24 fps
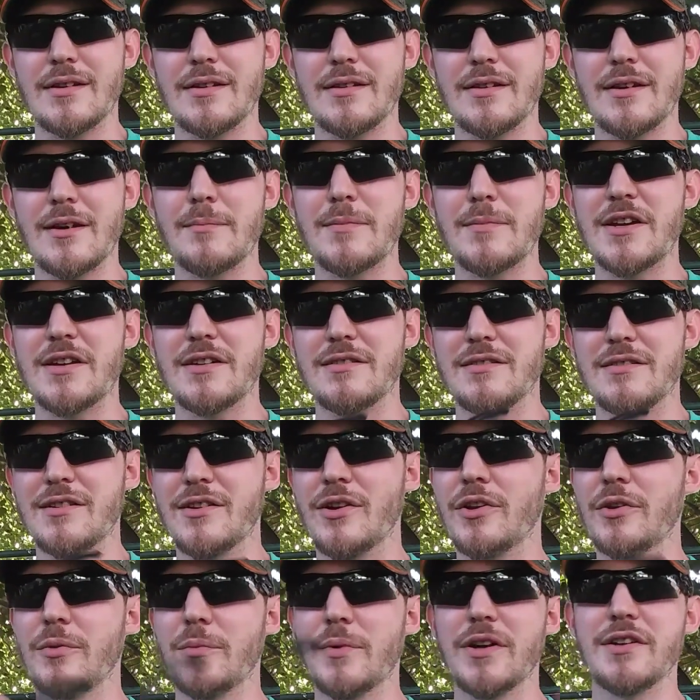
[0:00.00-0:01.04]
mean, the
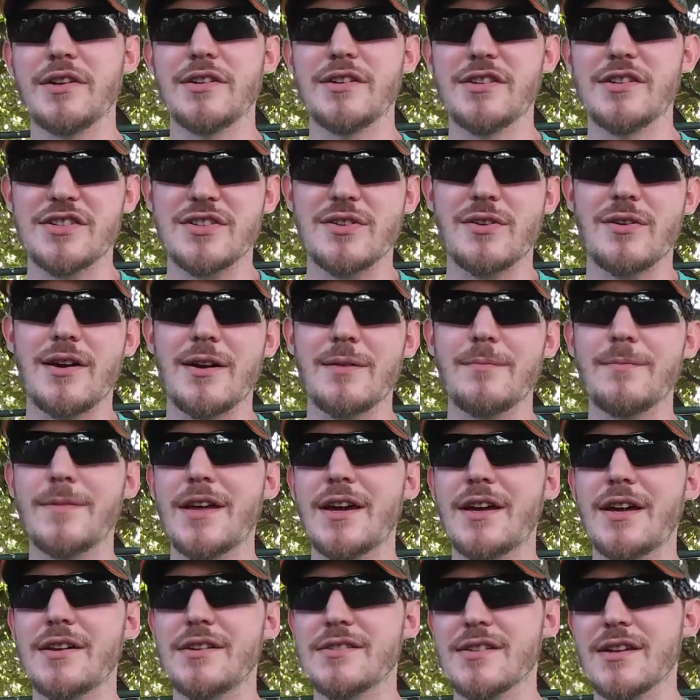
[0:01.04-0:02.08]
only way to describe
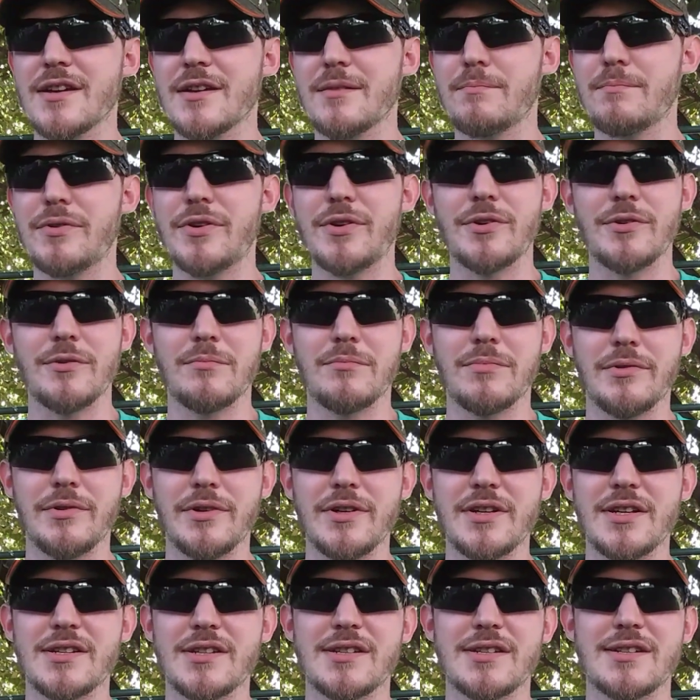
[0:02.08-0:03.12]
that is like pure
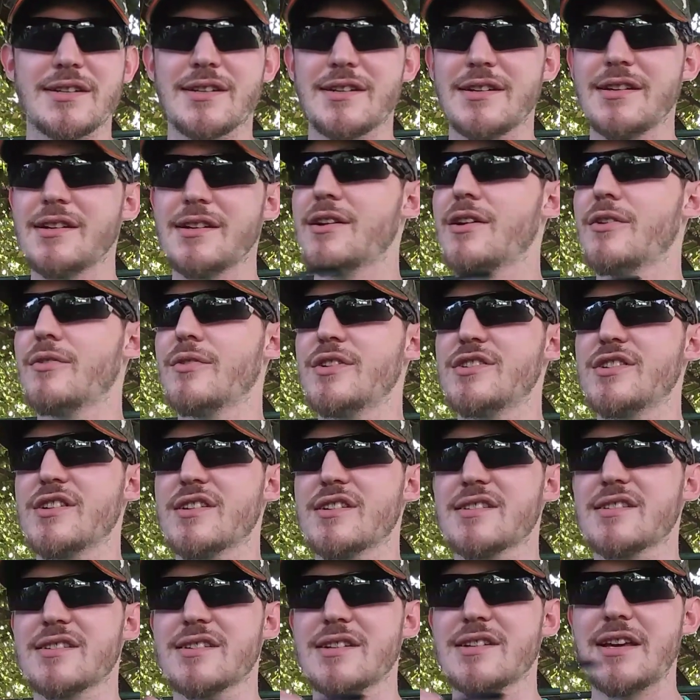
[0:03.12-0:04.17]
bliss. You know, it
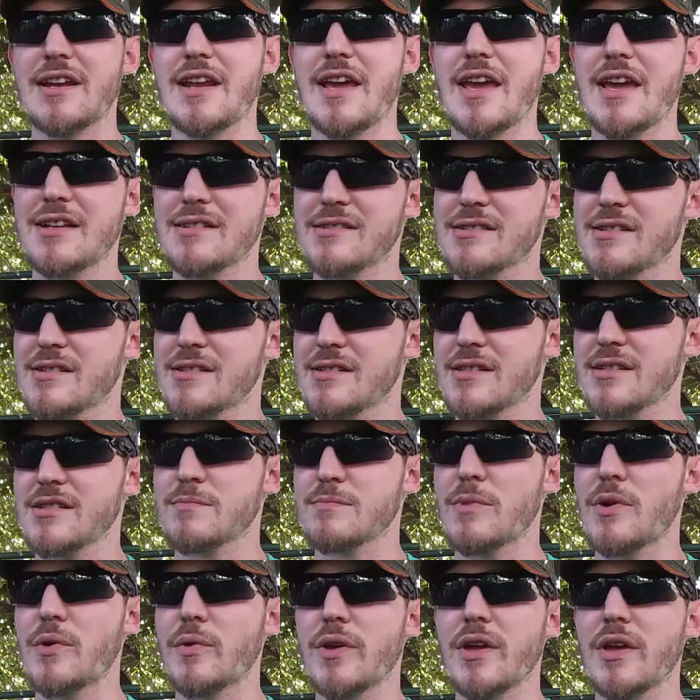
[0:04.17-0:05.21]
just enhances the
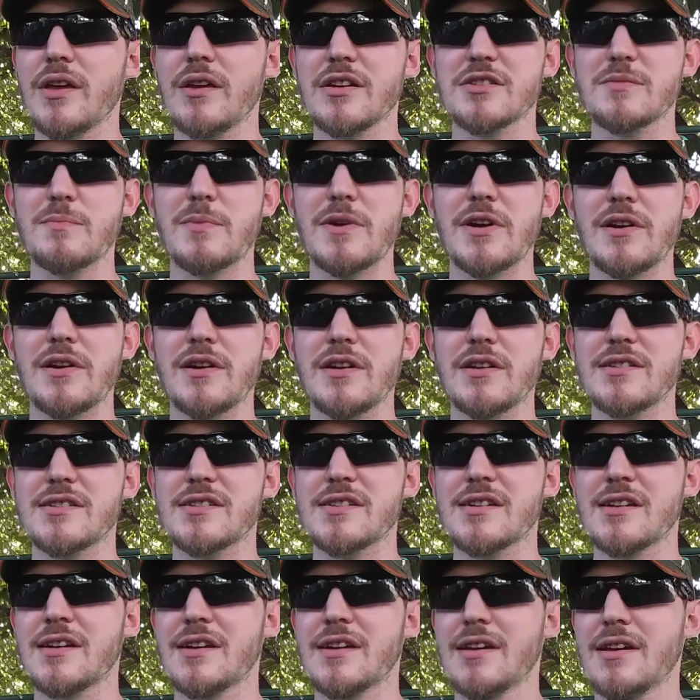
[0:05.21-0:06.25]
smoking experience,
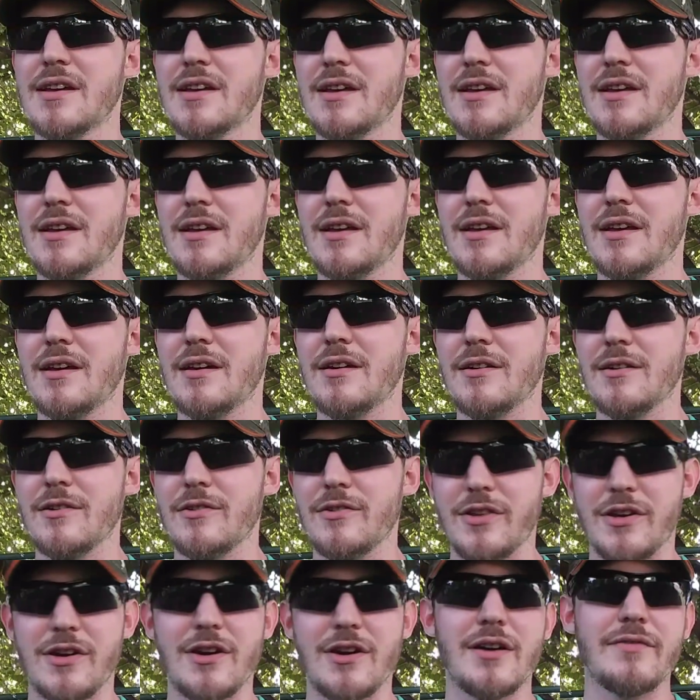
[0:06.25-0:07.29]
or
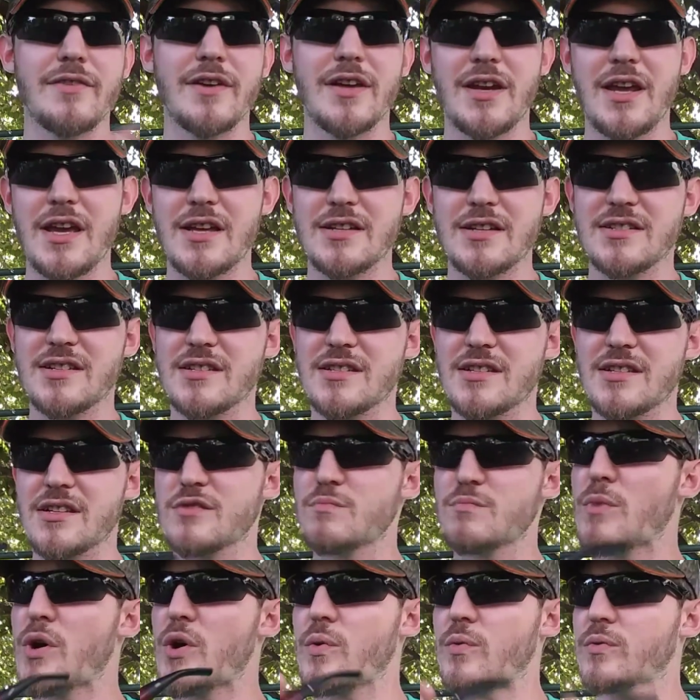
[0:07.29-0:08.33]
the coffee enhances the
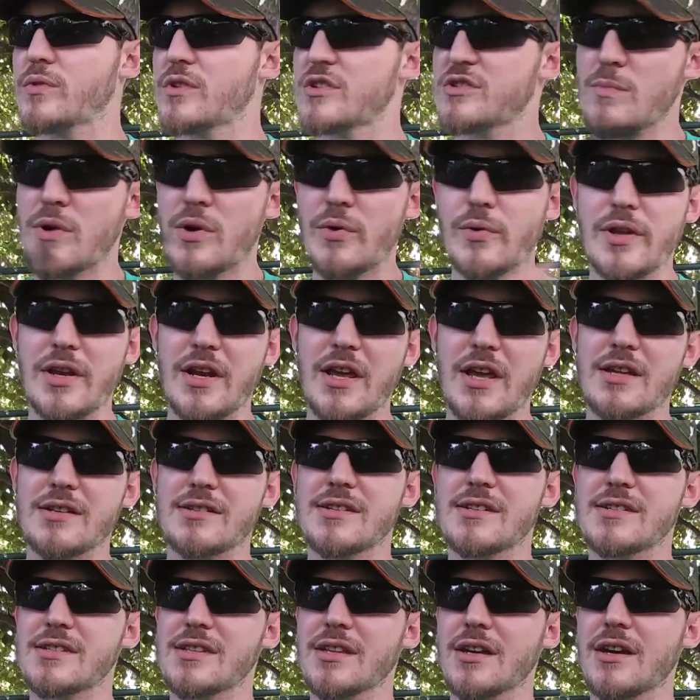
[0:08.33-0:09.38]
smoke
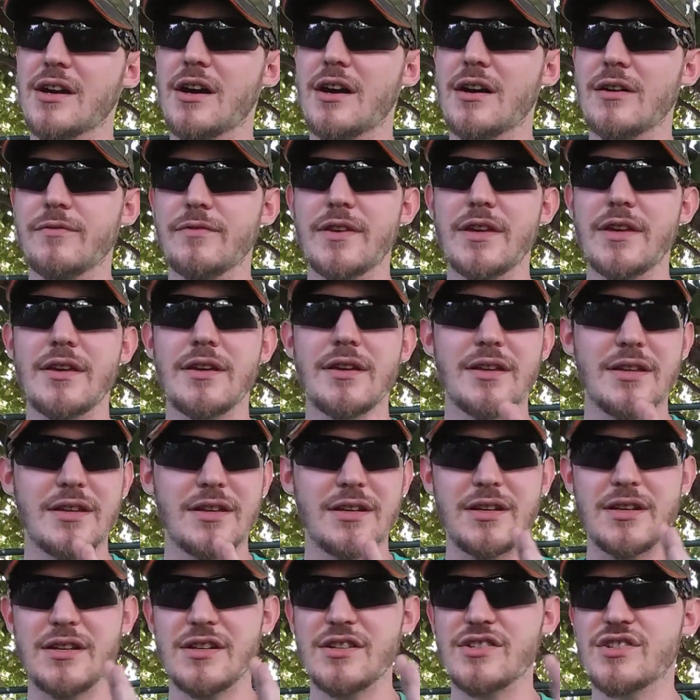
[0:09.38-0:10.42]
enhances the coffee, and
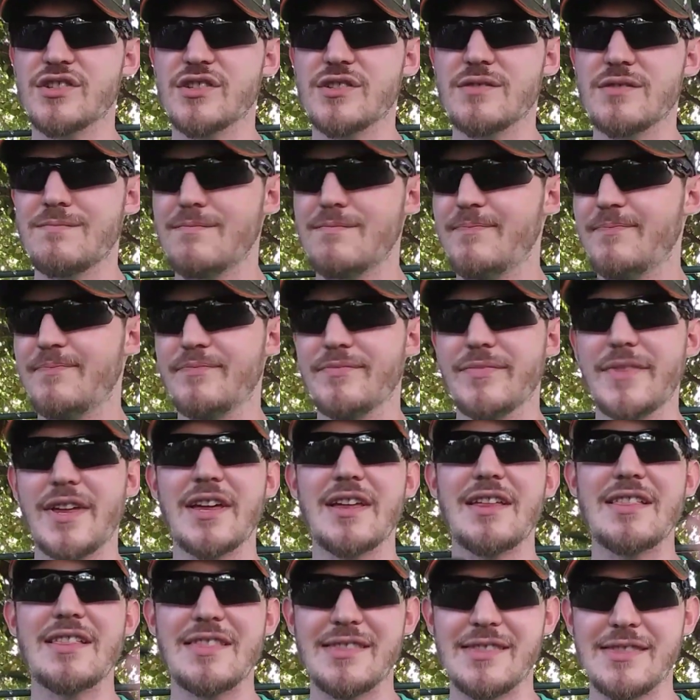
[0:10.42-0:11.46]
it is like
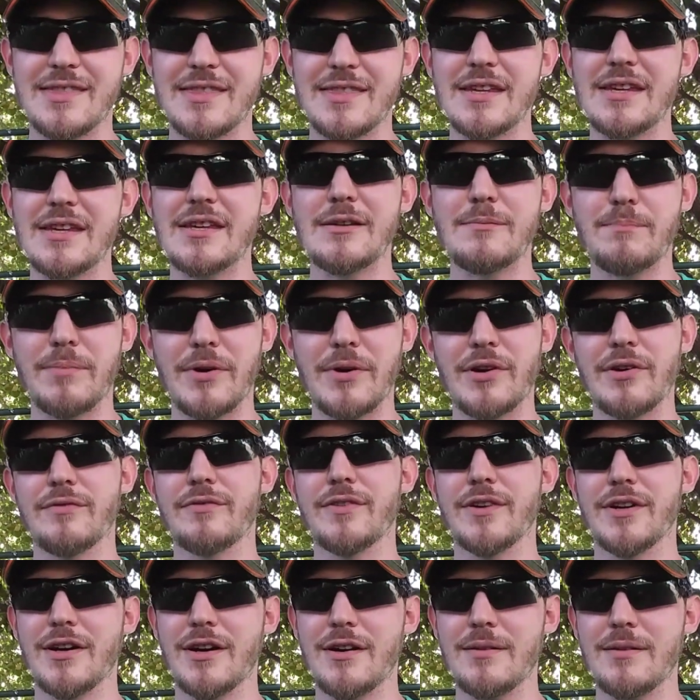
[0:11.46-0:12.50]
the
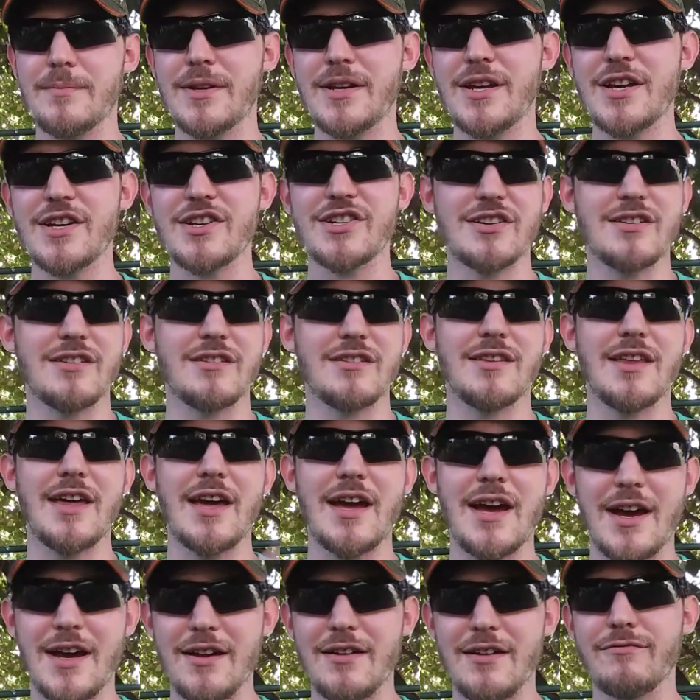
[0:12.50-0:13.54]
perfect combination that
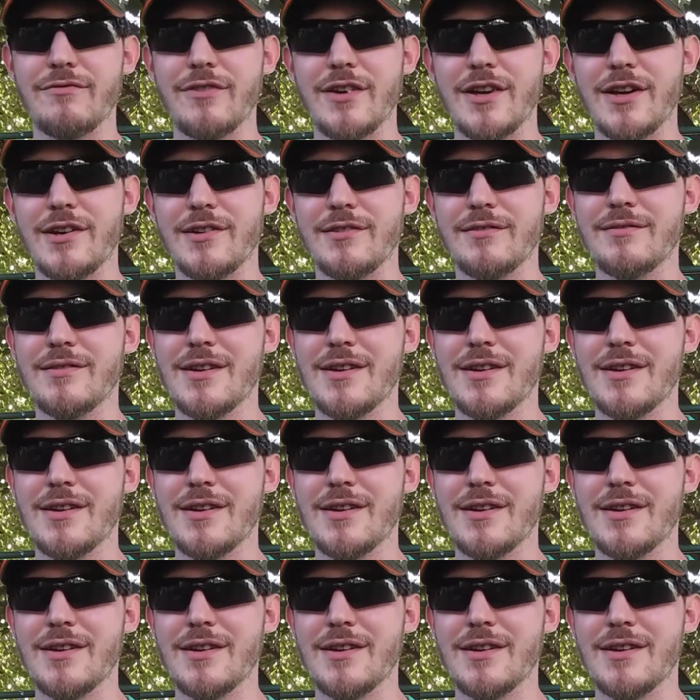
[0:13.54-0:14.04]
I have found